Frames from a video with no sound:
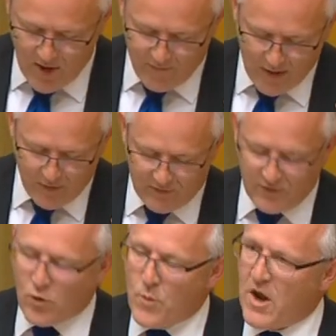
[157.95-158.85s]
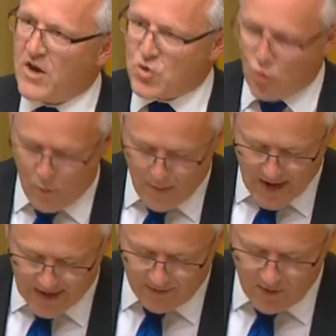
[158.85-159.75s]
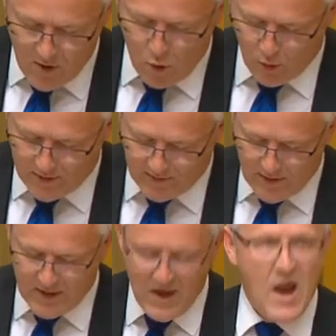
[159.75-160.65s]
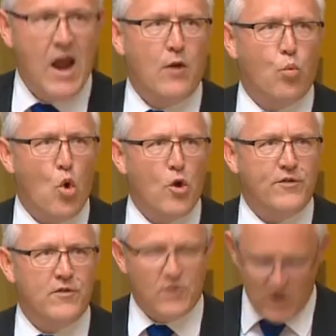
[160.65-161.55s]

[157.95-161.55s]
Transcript: found that discrimination remained, or indeed had worsened